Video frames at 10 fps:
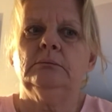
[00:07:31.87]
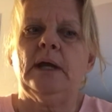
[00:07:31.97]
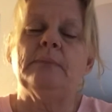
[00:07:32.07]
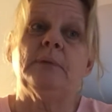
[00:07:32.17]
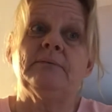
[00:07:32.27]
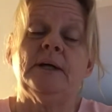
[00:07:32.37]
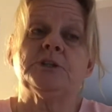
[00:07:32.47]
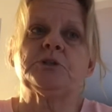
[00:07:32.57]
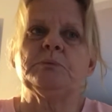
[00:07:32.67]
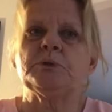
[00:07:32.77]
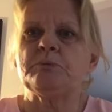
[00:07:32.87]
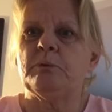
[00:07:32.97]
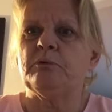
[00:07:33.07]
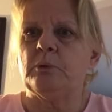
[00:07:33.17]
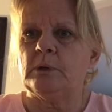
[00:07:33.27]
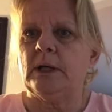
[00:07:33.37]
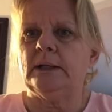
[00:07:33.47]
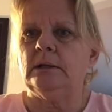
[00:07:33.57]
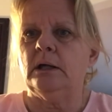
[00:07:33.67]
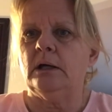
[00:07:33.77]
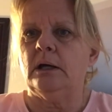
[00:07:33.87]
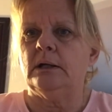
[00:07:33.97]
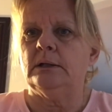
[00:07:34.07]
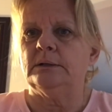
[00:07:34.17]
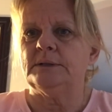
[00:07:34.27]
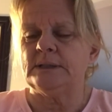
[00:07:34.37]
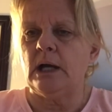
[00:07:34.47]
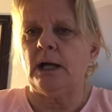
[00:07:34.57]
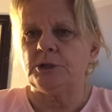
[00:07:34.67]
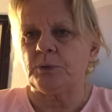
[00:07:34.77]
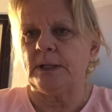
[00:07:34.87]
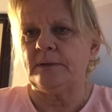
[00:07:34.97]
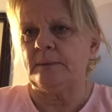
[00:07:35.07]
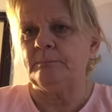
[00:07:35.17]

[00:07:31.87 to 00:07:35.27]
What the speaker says: and my vegetables before I dehydrate them.